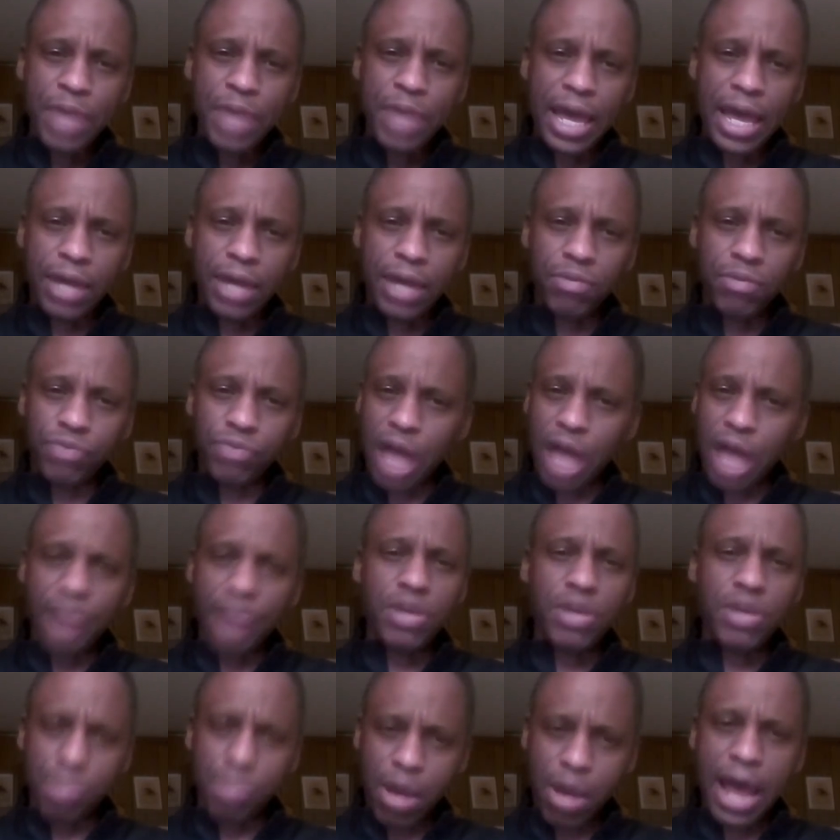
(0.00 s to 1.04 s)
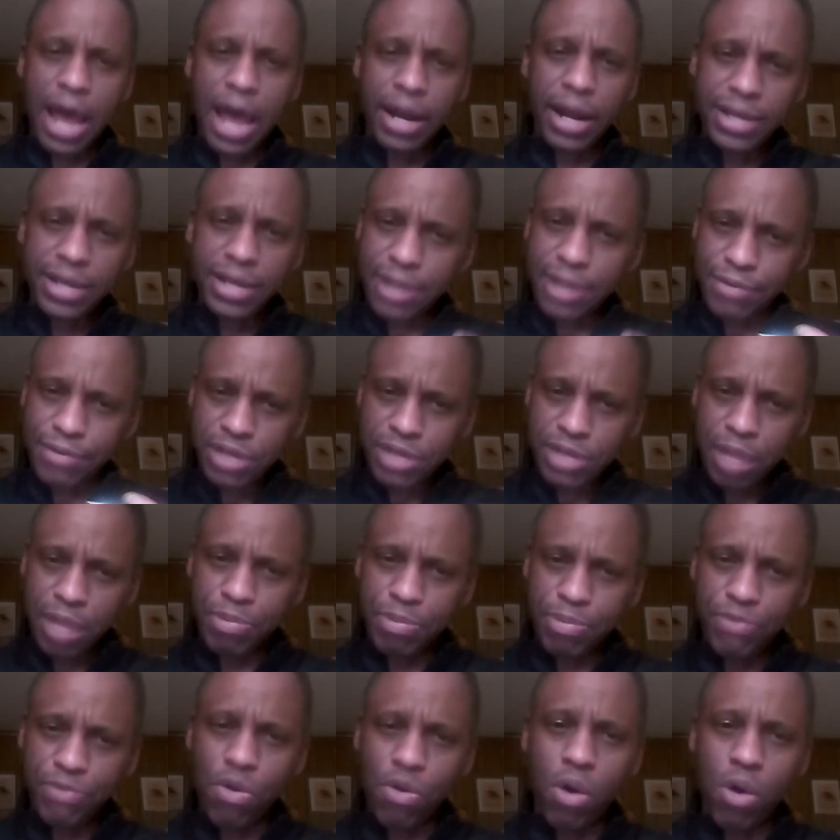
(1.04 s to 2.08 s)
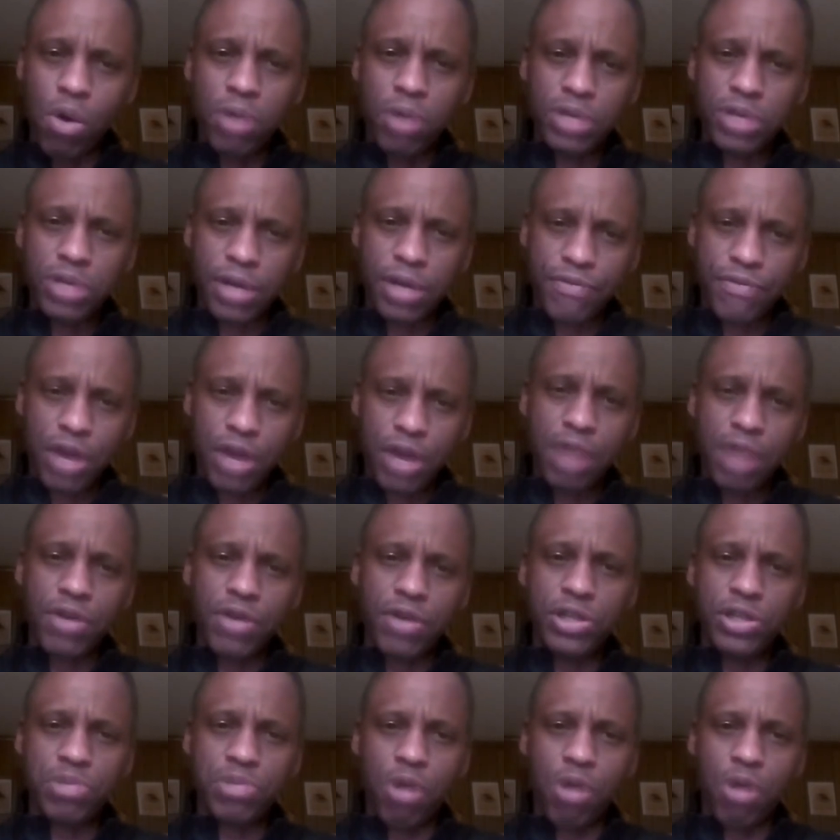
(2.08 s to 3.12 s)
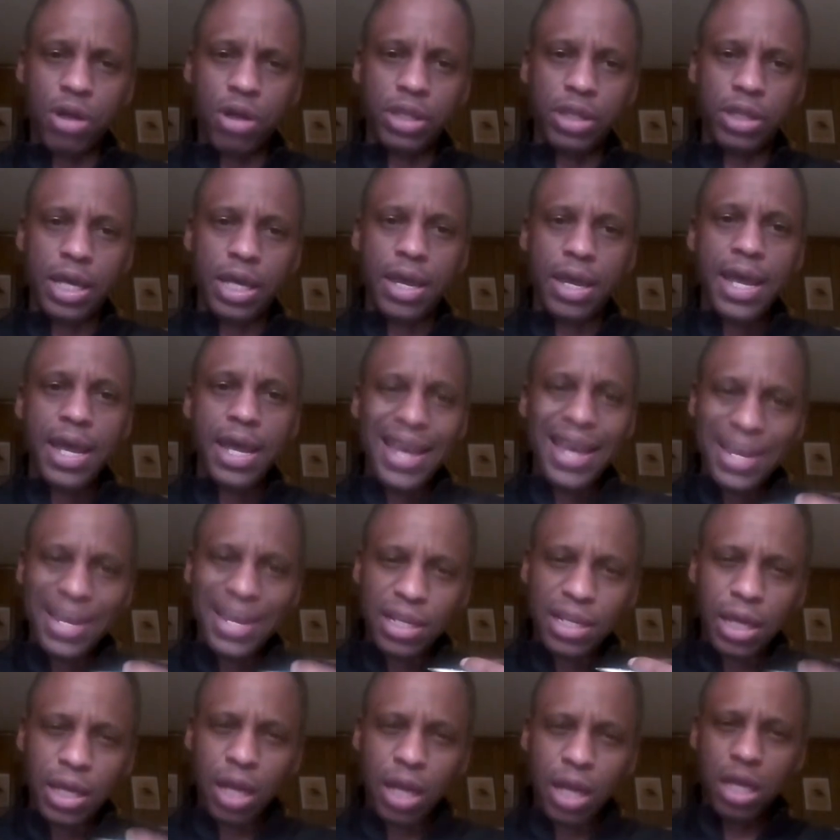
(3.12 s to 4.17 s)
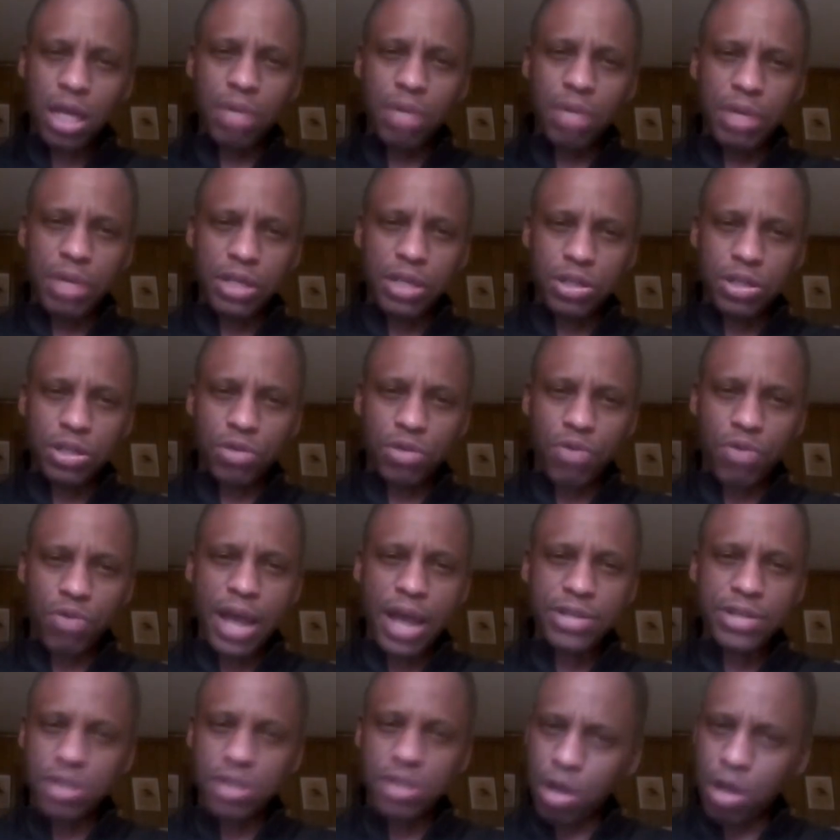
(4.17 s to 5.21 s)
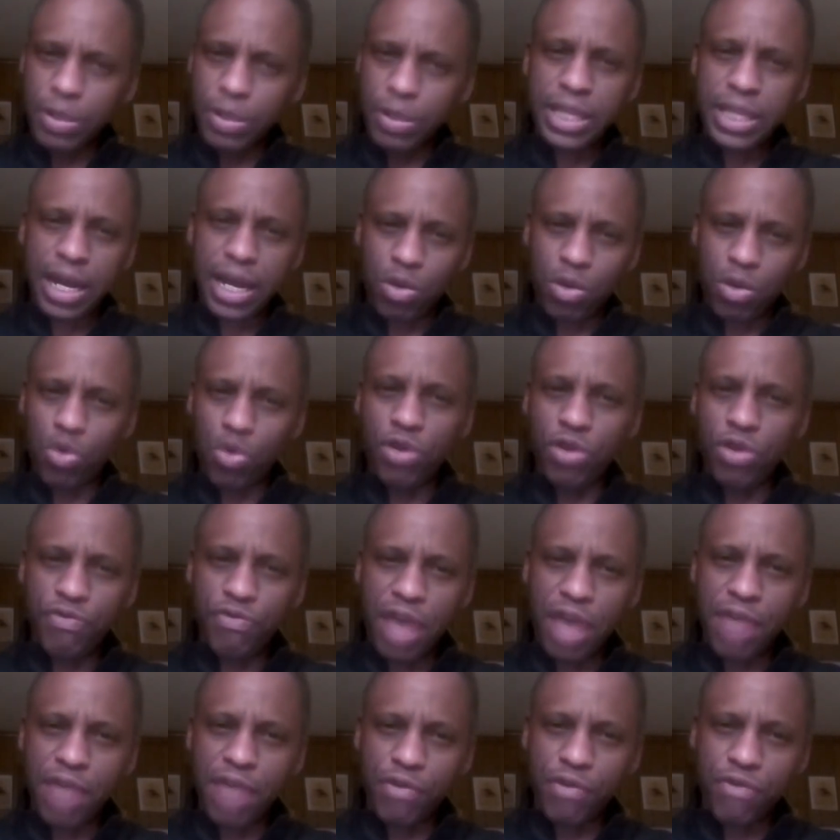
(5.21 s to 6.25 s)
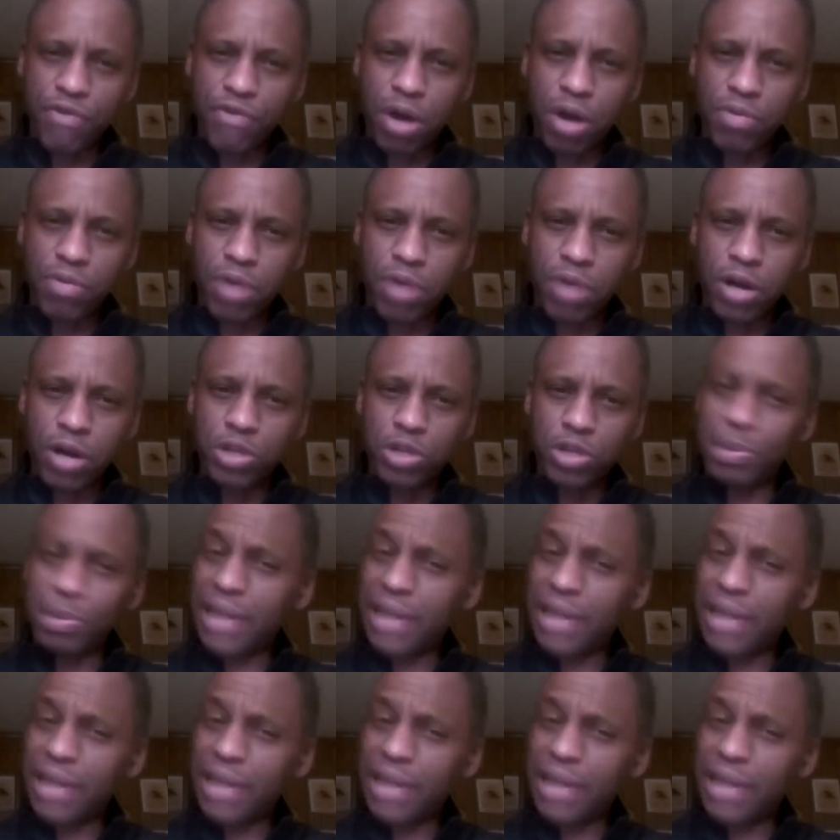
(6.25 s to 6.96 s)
And Flavien Prat, as I've said before, did a very very smart thing in getting him into the race, knowing that it would favor front runners.